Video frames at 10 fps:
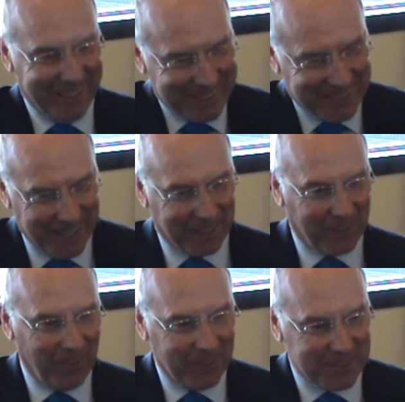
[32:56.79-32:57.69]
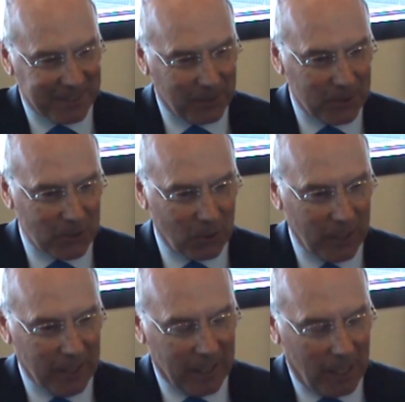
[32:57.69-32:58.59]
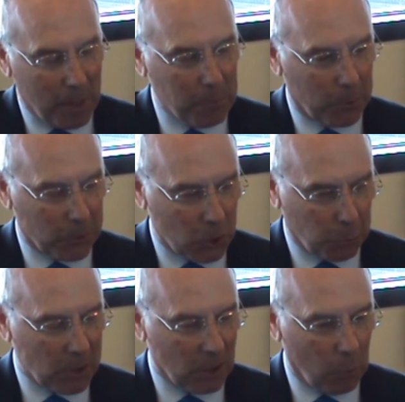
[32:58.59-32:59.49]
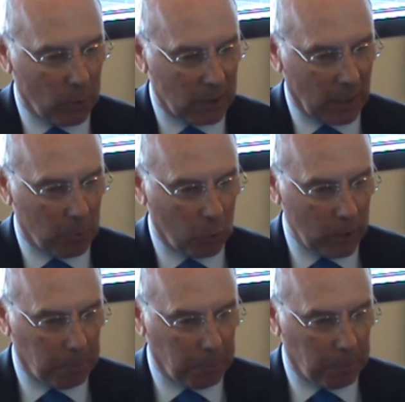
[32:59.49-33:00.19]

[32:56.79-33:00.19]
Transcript: Santa Claus, you know. So and I remember we were in Switzerland one time, we were going